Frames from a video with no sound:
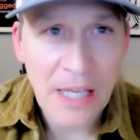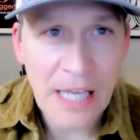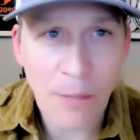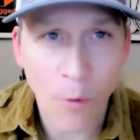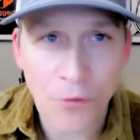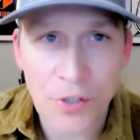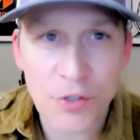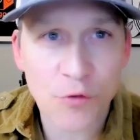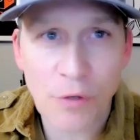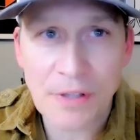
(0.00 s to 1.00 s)
He wrote
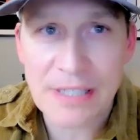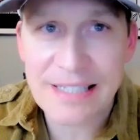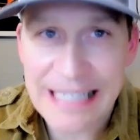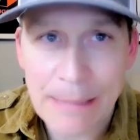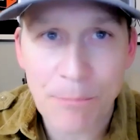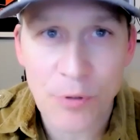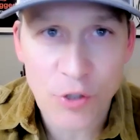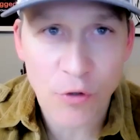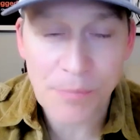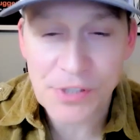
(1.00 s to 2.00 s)
the Sleep
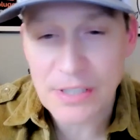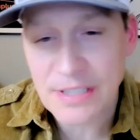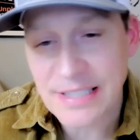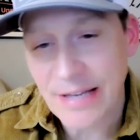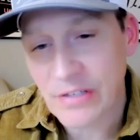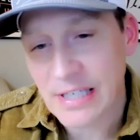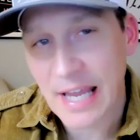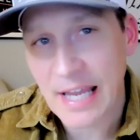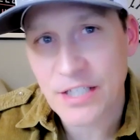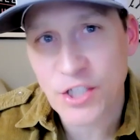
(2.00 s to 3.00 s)
Prescription, 7
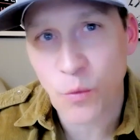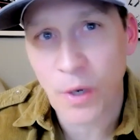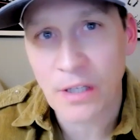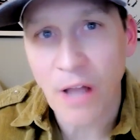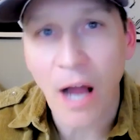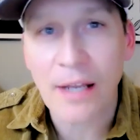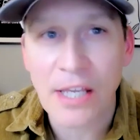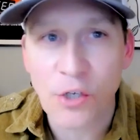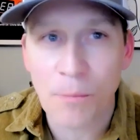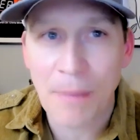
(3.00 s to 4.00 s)
Days to
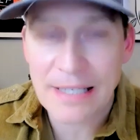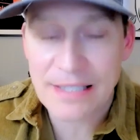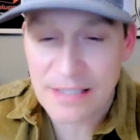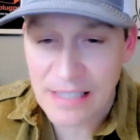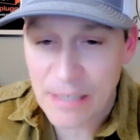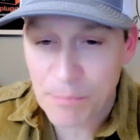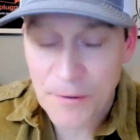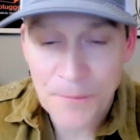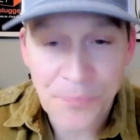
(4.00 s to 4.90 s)
Unlocking Your Best Sleep.